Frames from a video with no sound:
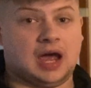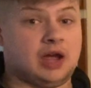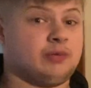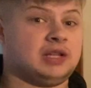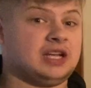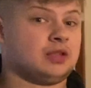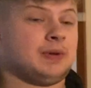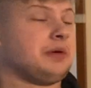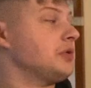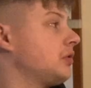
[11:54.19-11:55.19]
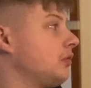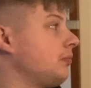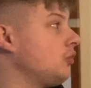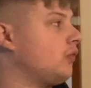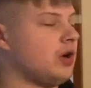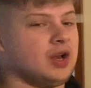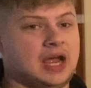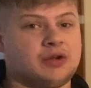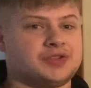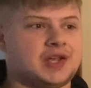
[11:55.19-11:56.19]
I would like the Penguins to improve on
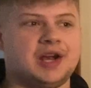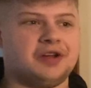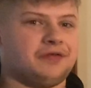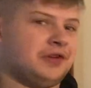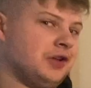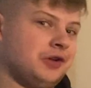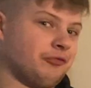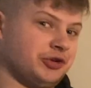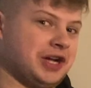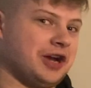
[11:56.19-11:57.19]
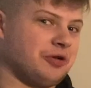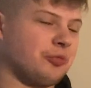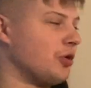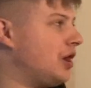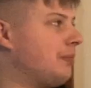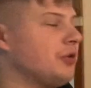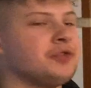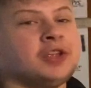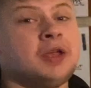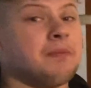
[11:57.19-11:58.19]
outside of retire more numbers.